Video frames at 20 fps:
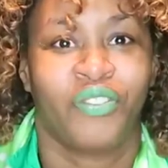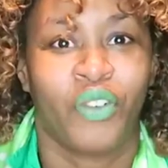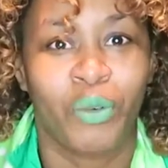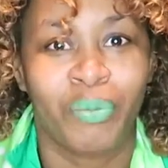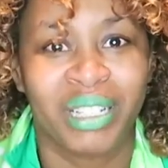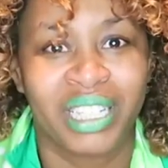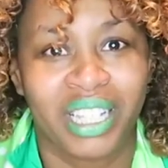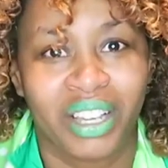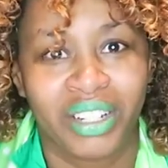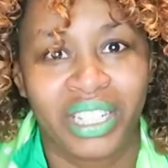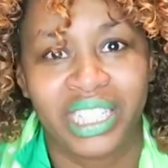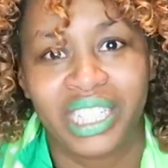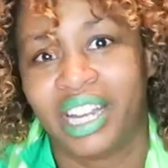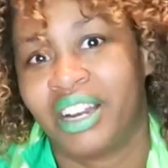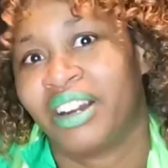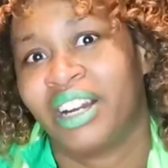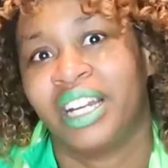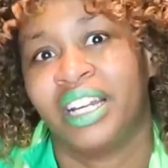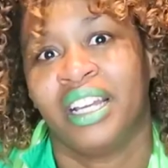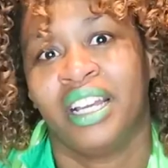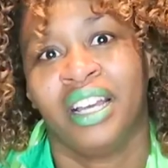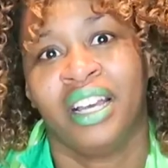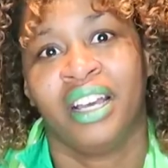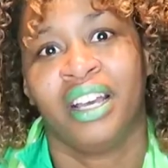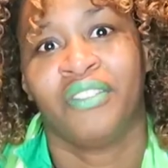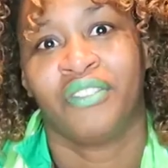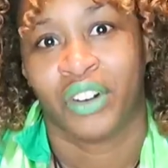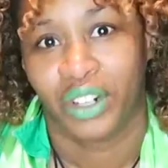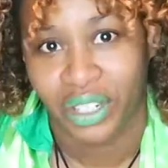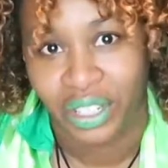Former Secretary,
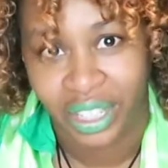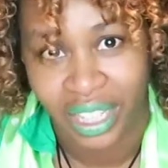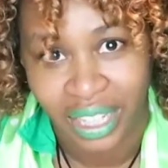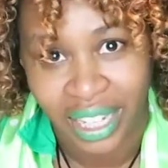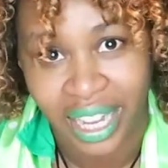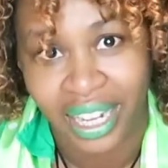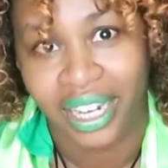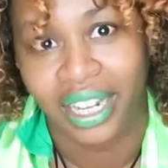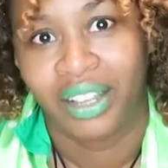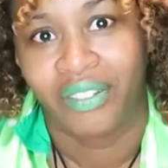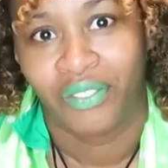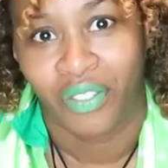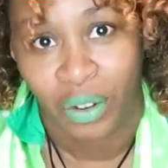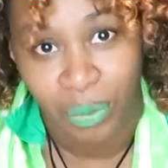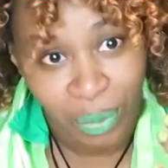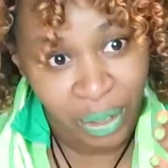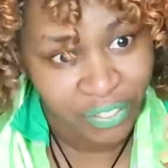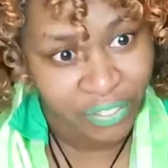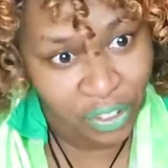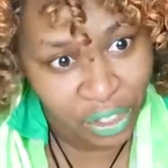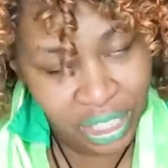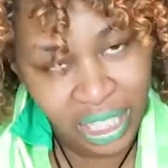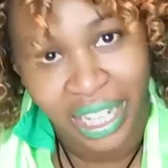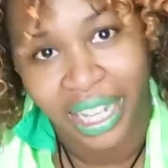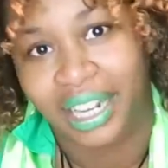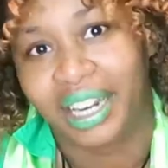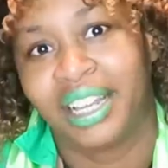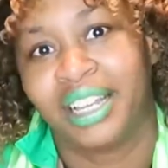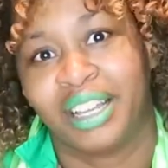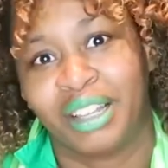First Lady, former First
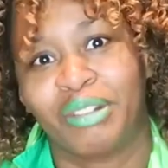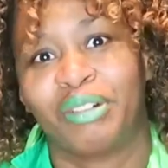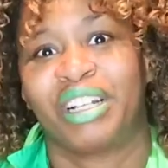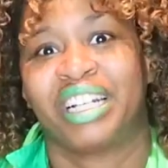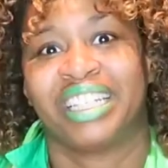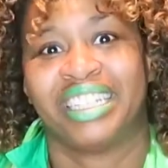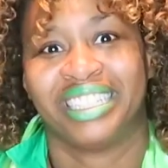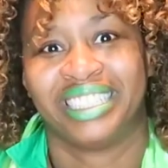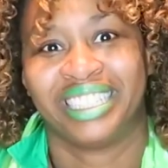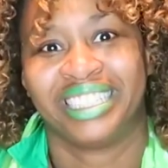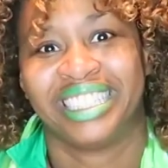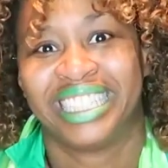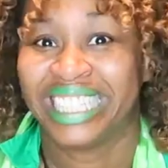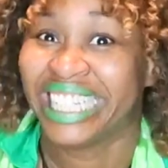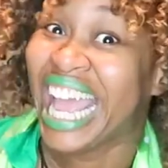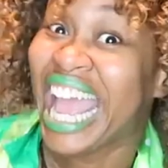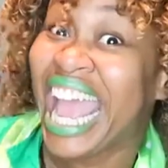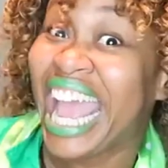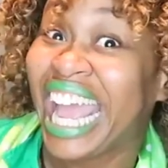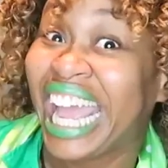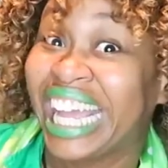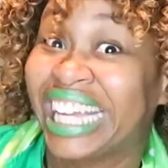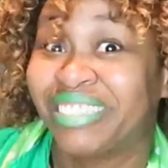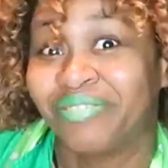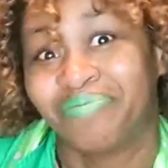Lady Hillary Clinton. Yeah.